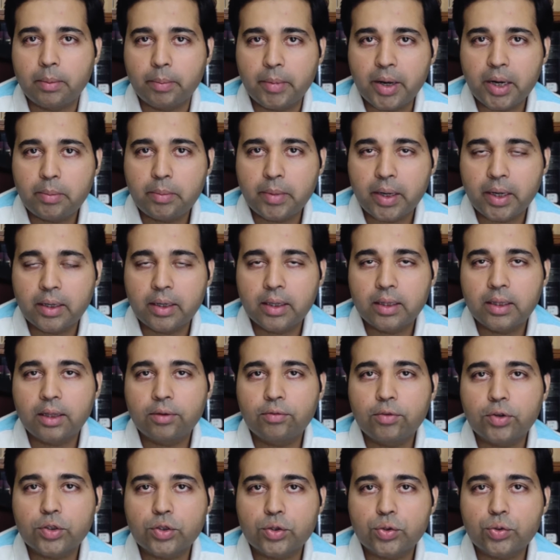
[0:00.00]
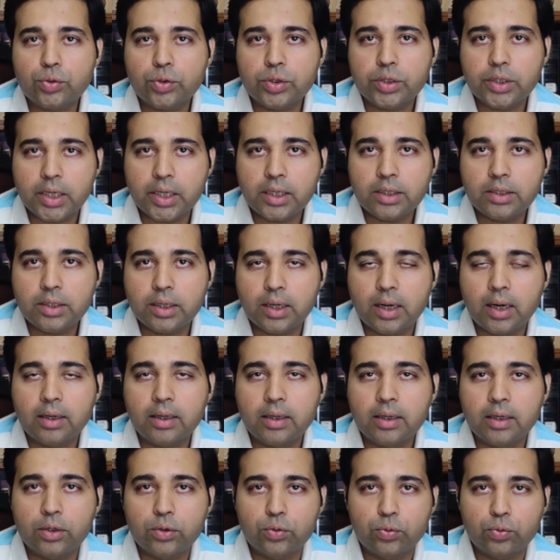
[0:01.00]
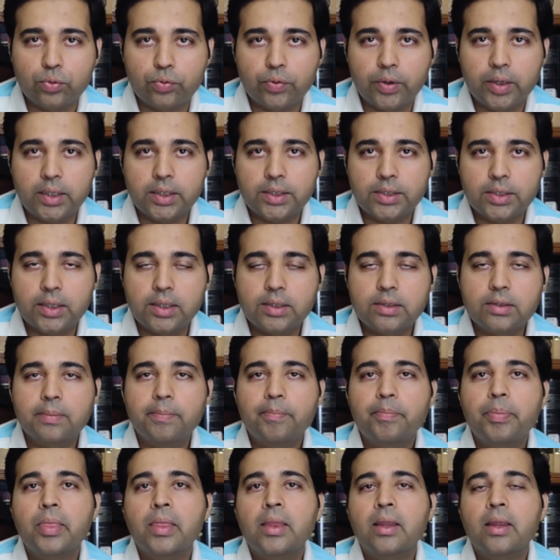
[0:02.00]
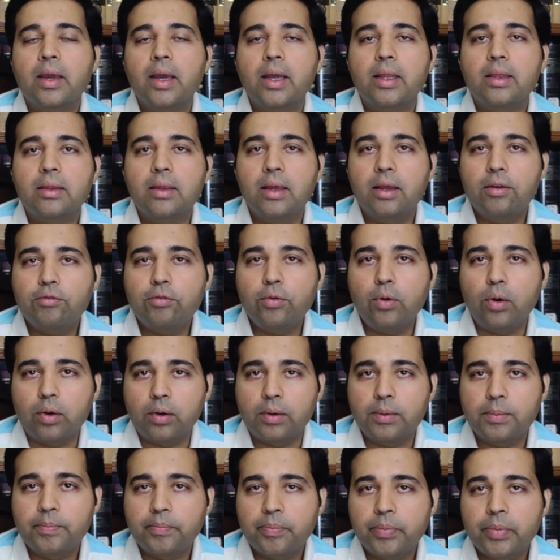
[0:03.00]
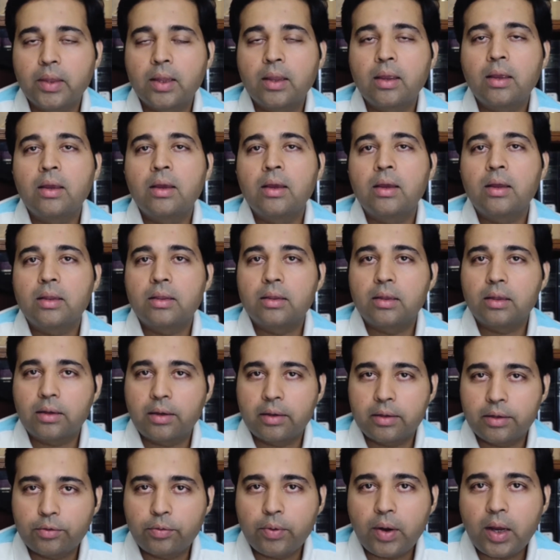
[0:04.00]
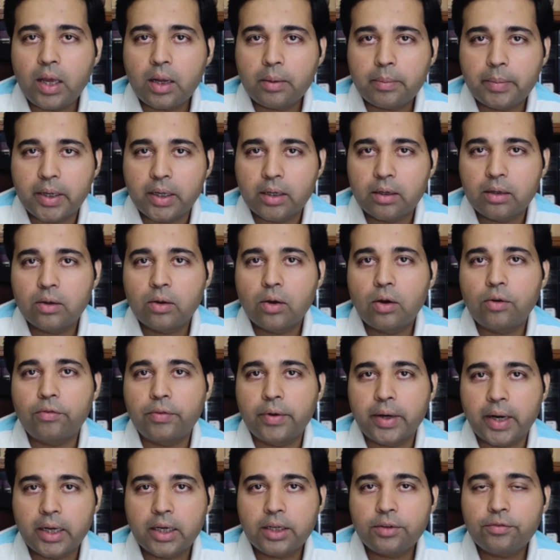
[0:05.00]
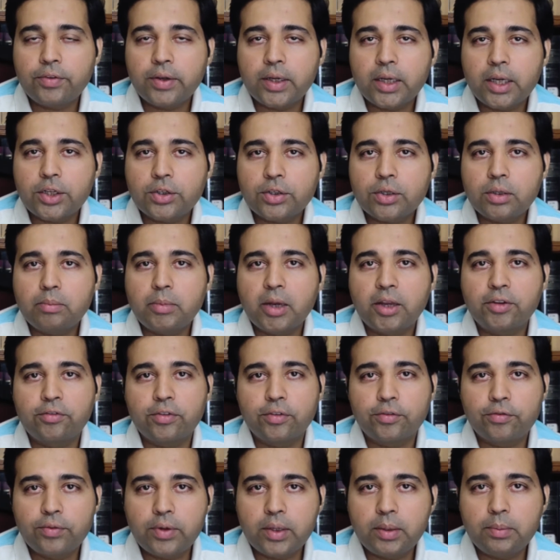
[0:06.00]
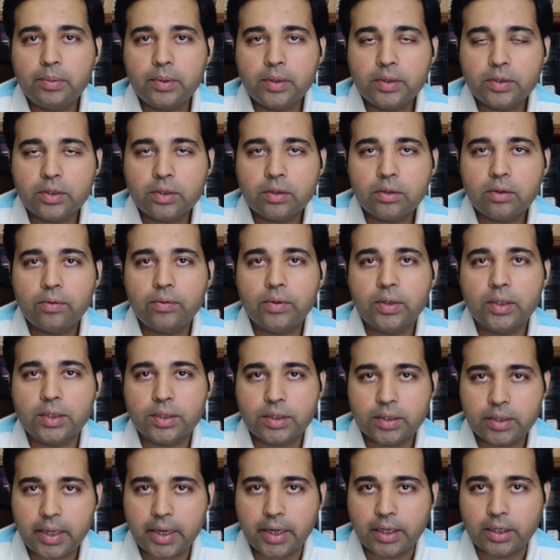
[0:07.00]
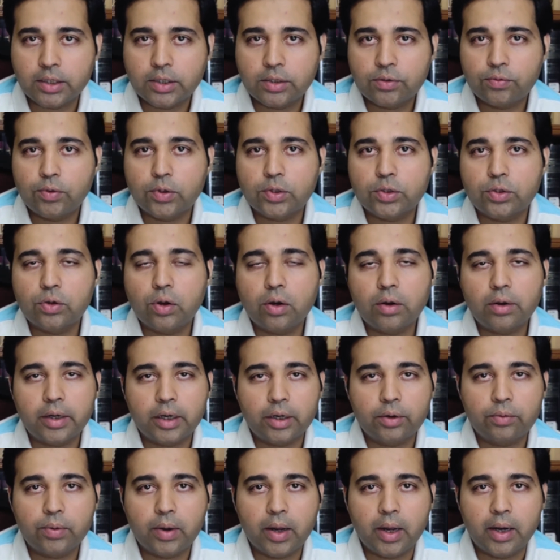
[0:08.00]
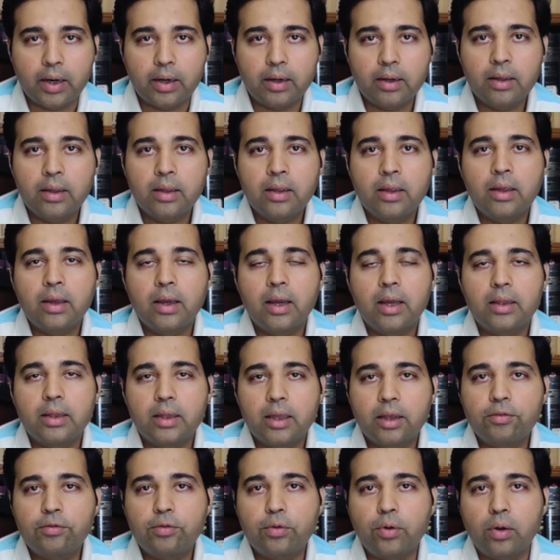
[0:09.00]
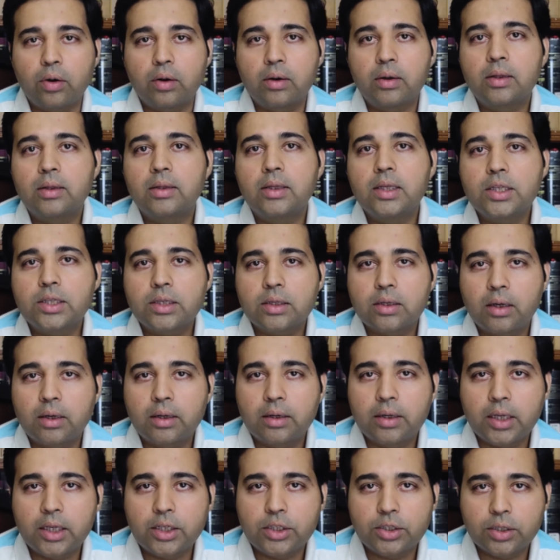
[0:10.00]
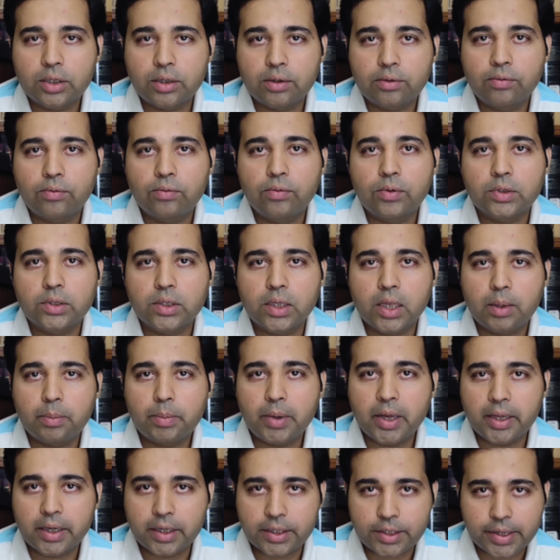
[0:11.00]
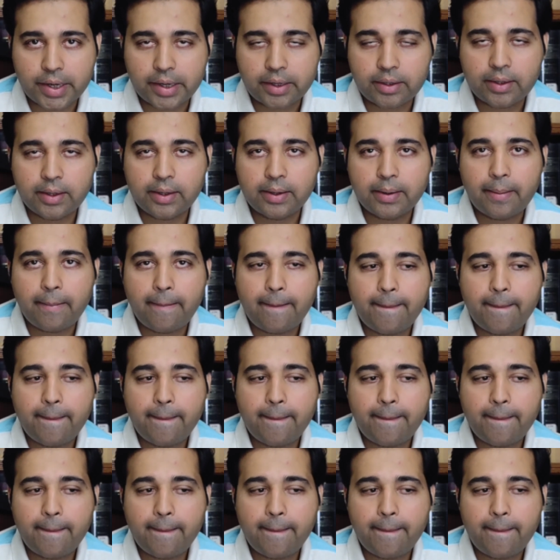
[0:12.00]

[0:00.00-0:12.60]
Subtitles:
amendment and there was no change in Article 226, and therefore the requirement of ratification by 50% of the states was not required, and therefore this contention was thereby rejected.